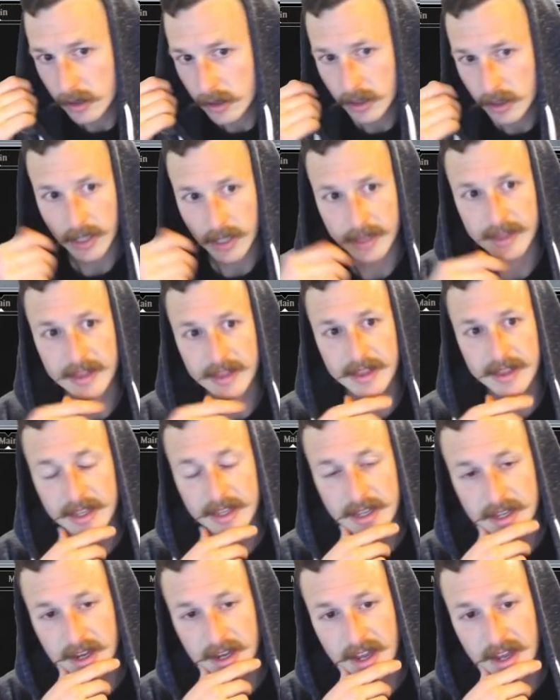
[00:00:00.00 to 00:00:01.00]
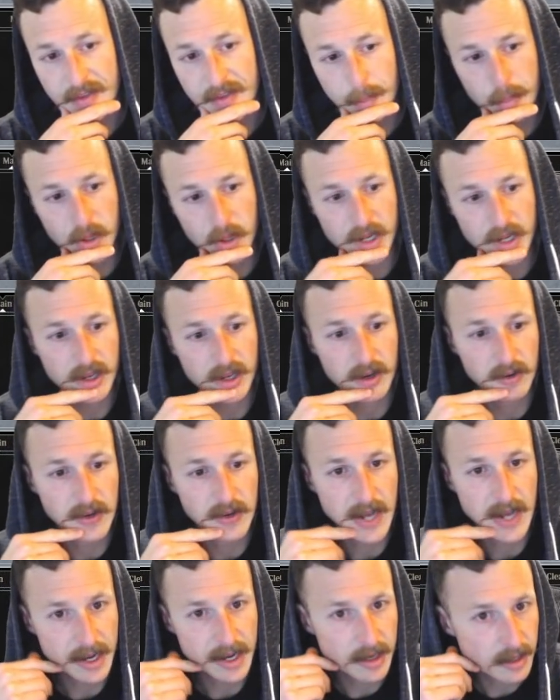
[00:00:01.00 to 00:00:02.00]
I think I have a pretty good
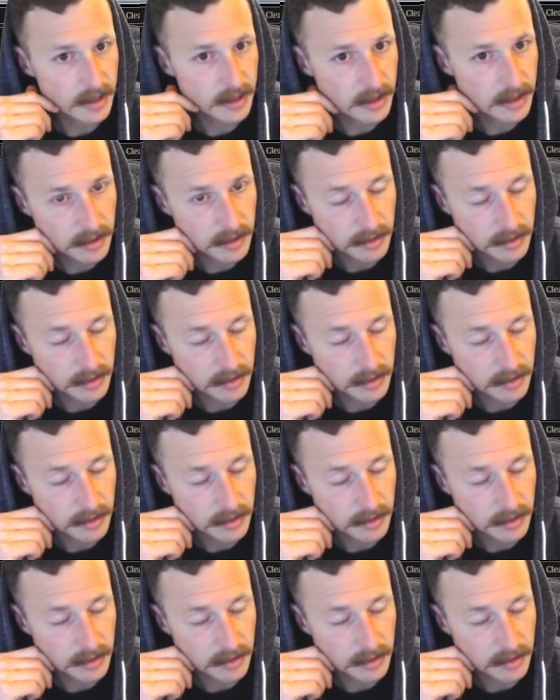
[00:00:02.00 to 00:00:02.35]
line